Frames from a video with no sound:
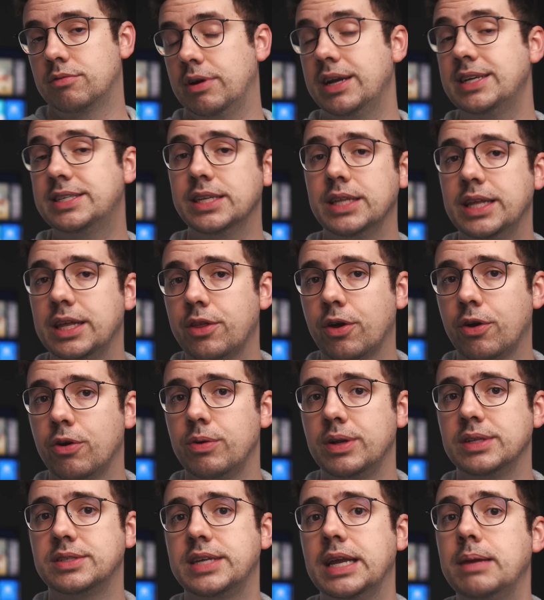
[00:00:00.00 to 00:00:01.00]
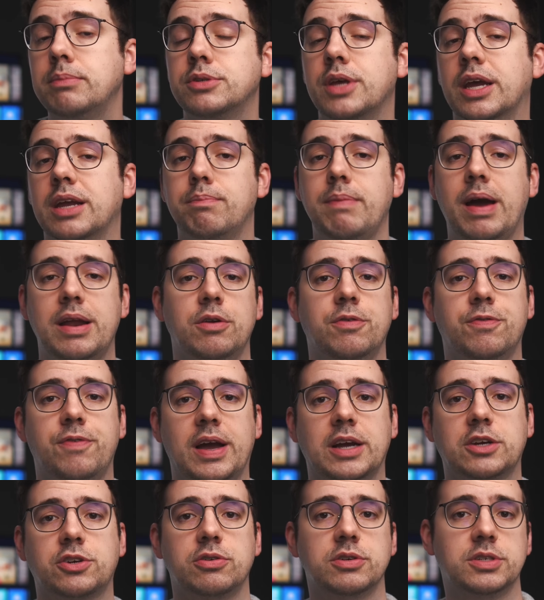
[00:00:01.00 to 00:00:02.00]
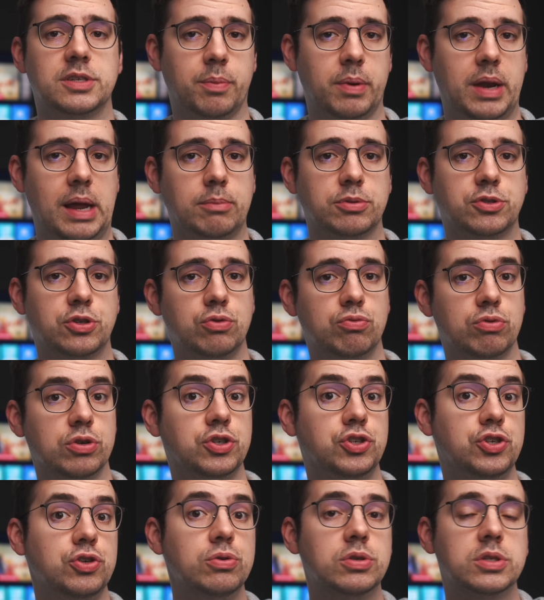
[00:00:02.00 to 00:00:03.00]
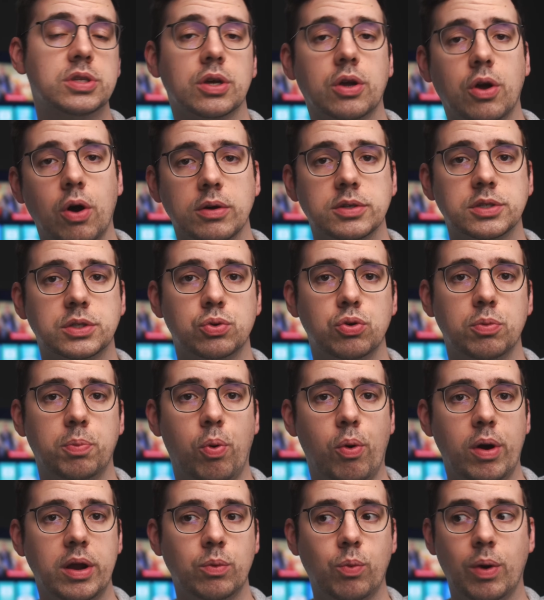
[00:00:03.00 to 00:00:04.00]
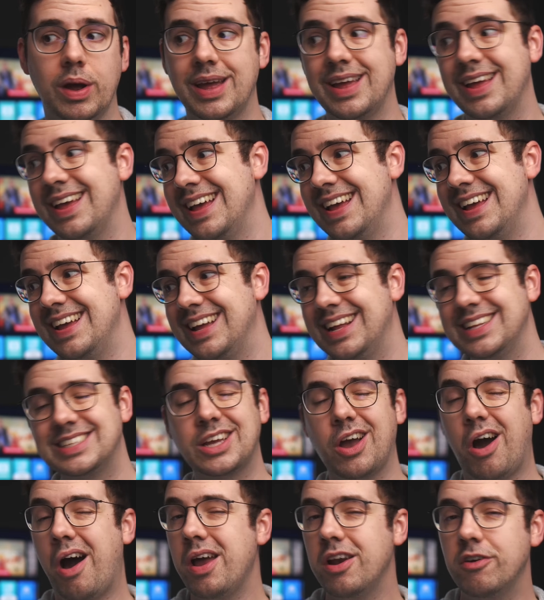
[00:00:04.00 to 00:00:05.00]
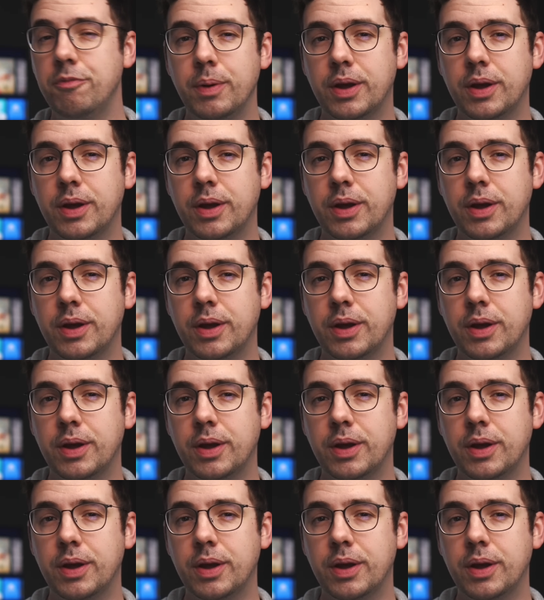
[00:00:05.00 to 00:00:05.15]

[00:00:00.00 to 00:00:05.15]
Recently though, it seems like manufacturers have been able to reduce the cost to a point where it's kind of